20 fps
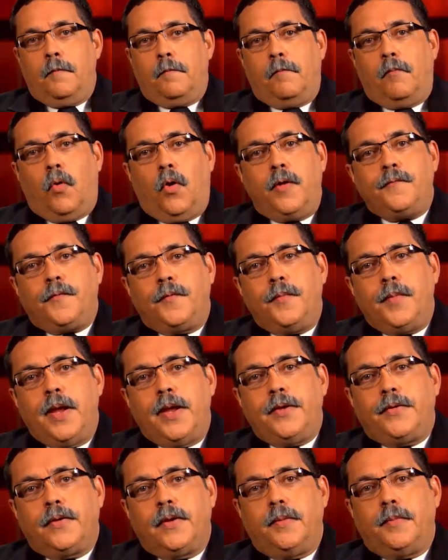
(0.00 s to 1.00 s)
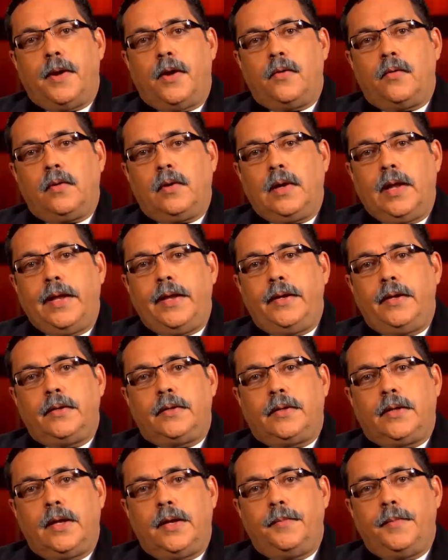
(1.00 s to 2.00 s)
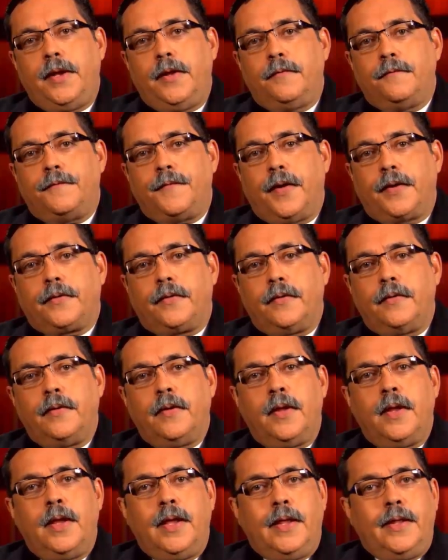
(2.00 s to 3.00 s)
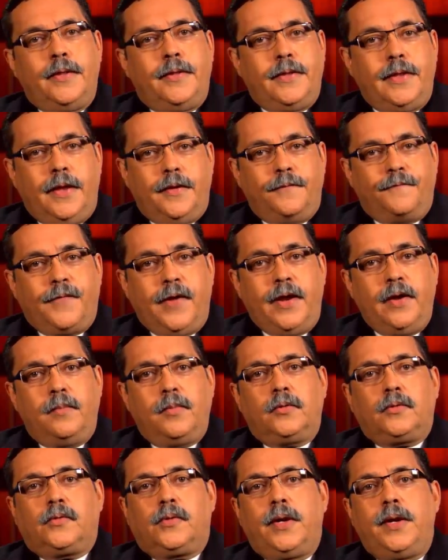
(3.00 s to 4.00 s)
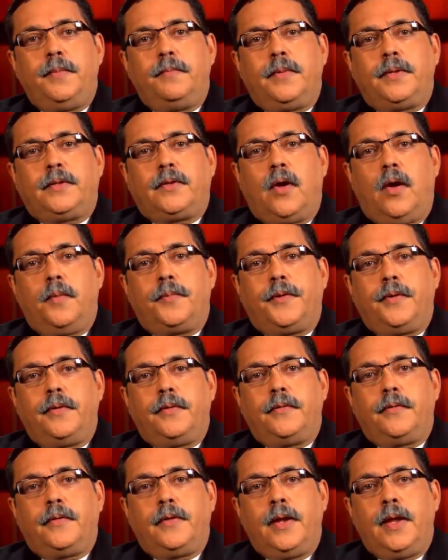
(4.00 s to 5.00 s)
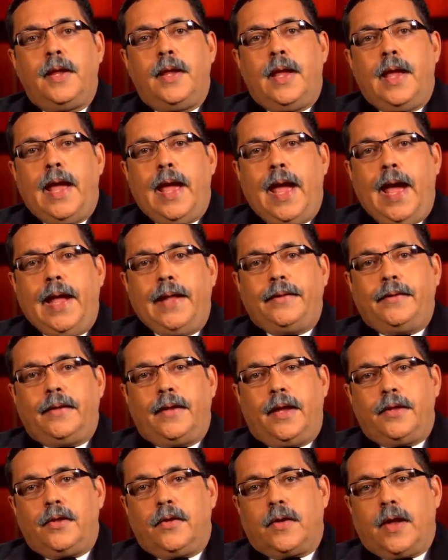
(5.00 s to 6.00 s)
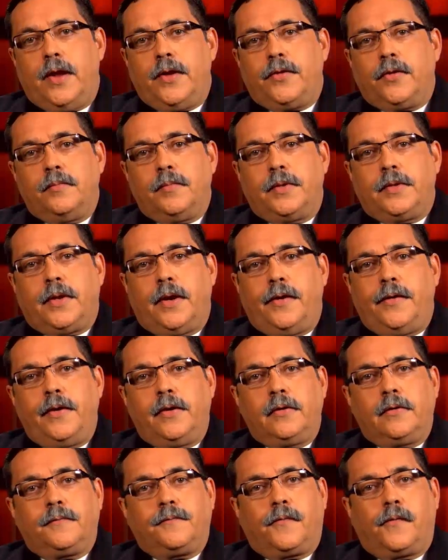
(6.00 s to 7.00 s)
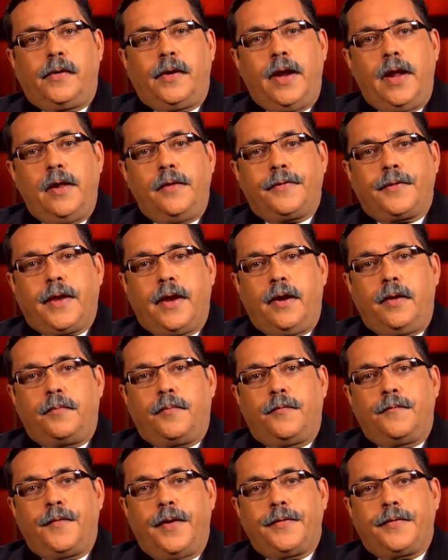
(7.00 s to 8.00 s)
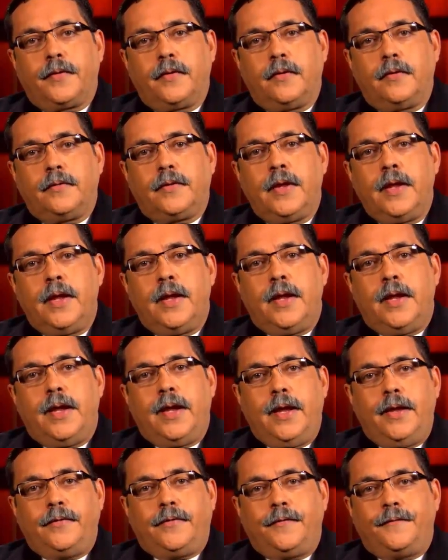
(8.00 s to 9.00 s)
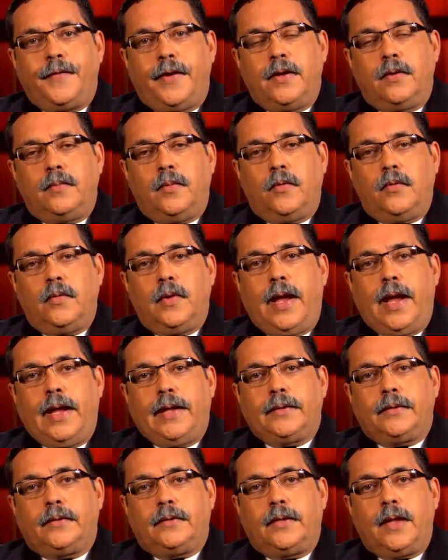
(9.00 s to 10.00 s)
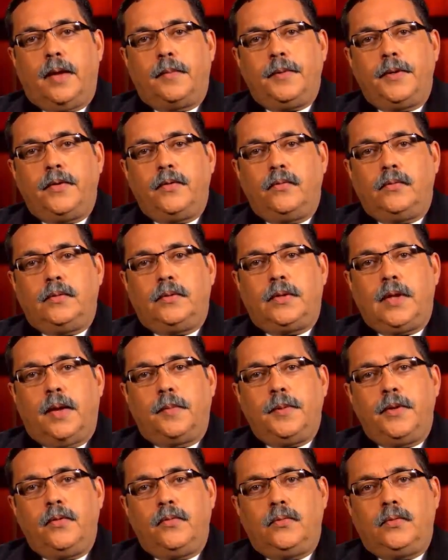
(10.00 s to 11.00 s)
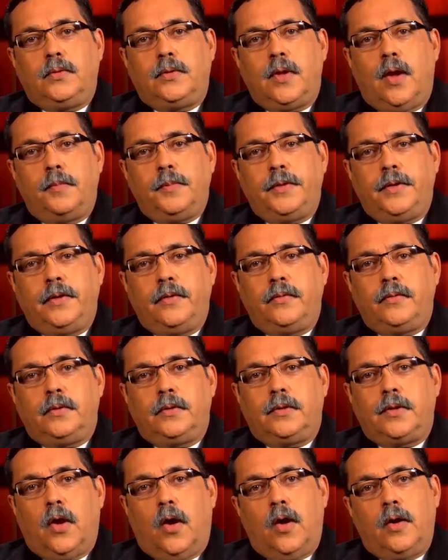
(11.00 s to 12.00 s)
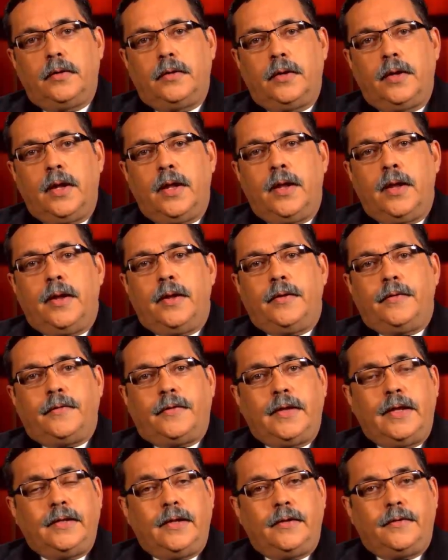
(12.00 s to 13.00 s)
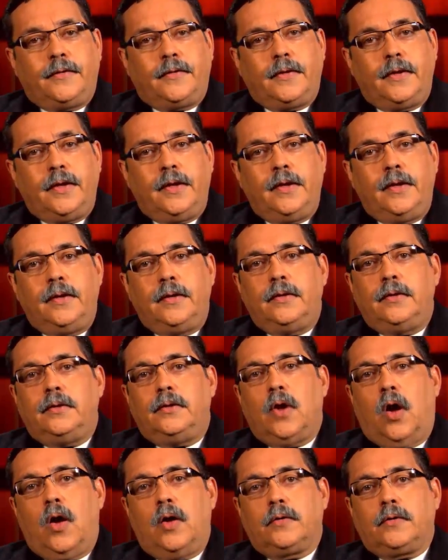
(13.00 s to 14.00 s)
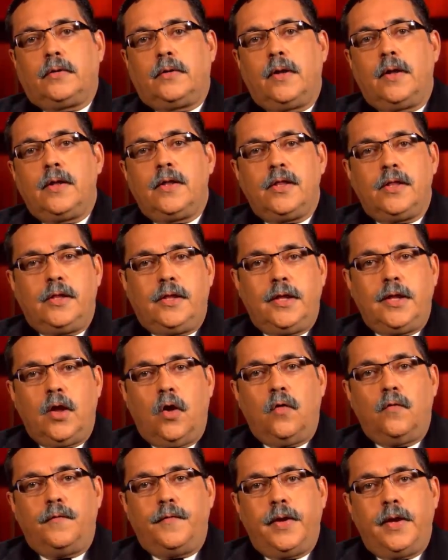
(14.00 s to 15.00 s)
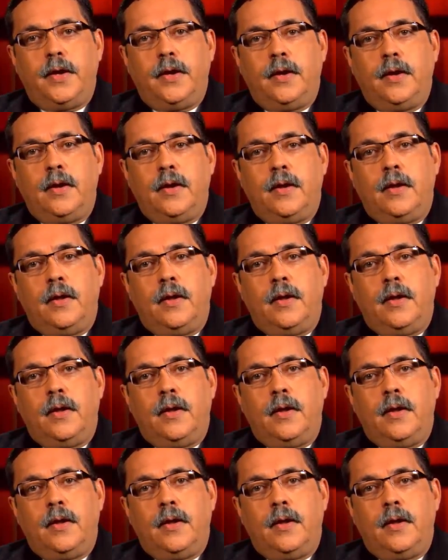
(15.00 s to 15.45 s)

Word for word: More information about latent TB infection, the available treatment options, and educational materials for healthcare professionals is available at www.cdc.gov